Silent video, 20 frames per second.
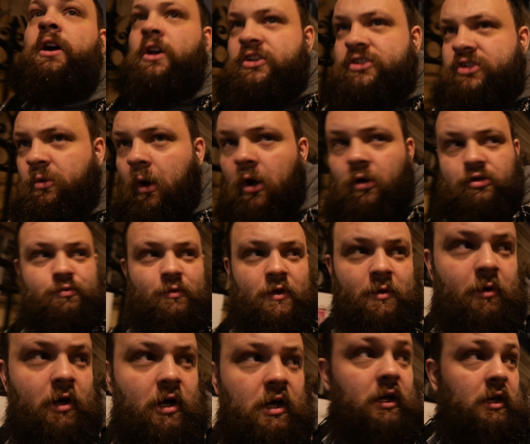so whilst we
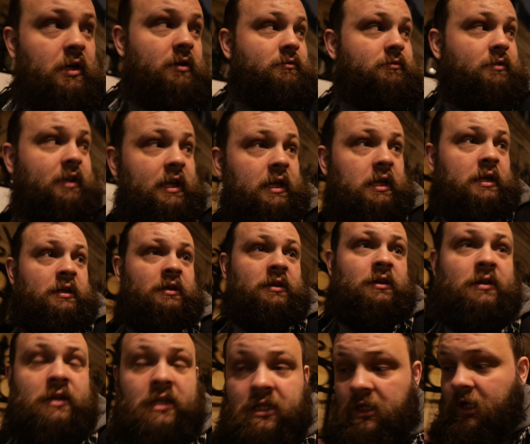were
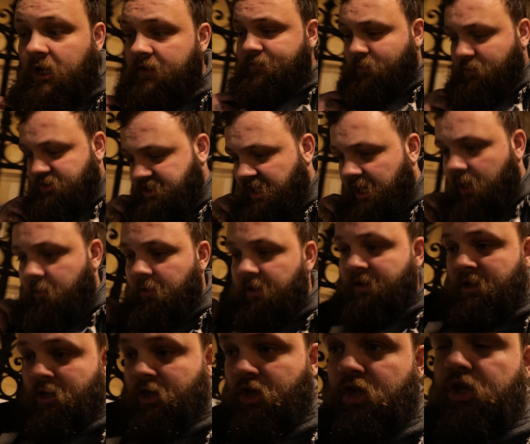in the Eiffel Tower in
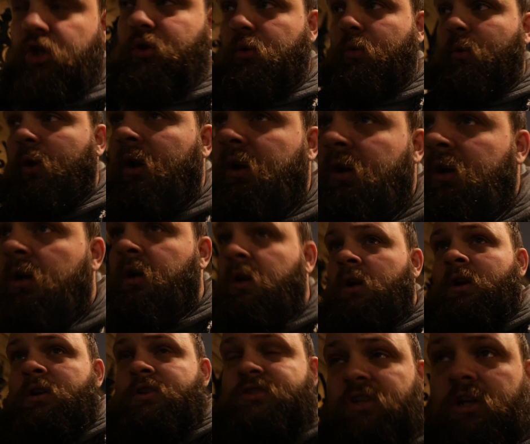the queue
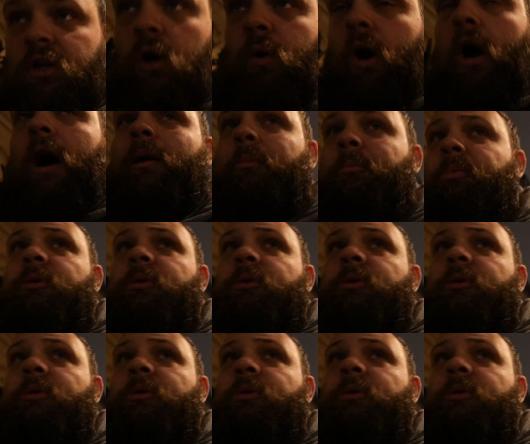to go up,